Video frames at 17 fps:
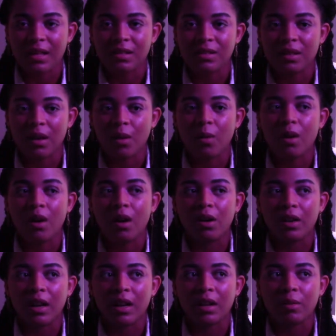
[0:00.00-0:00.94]
so
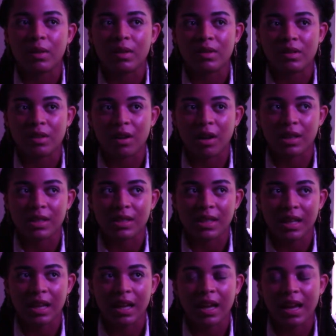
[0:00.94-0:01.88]
already we start
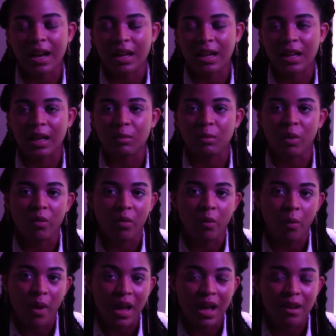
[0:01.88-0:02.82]
seeing Anakin move
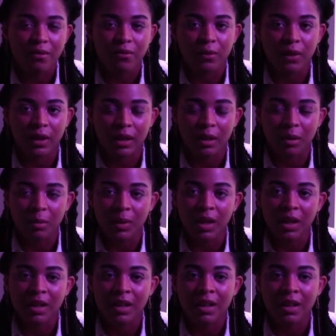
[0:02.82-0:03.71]
away from